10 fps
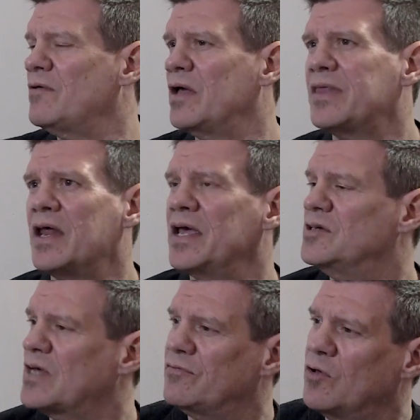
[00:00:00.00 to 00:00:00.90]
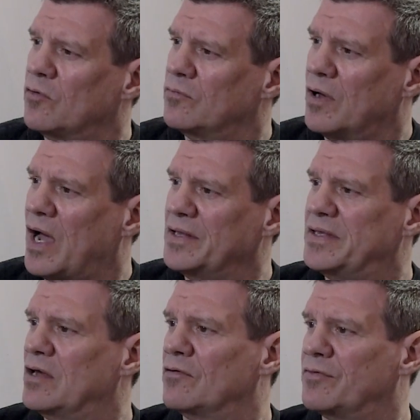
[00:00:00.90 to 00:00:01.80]
at that age, have no
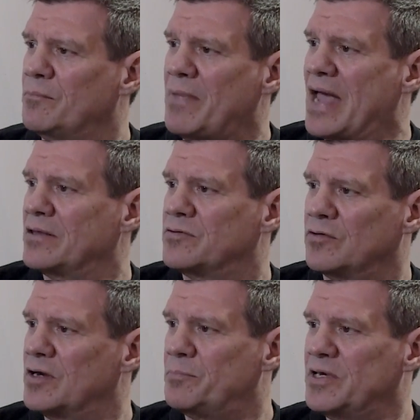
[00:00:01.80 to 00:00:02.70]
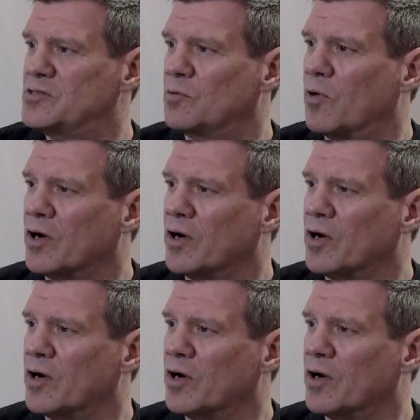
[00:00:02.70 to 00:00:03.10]
idea of the magnitude of the piece you're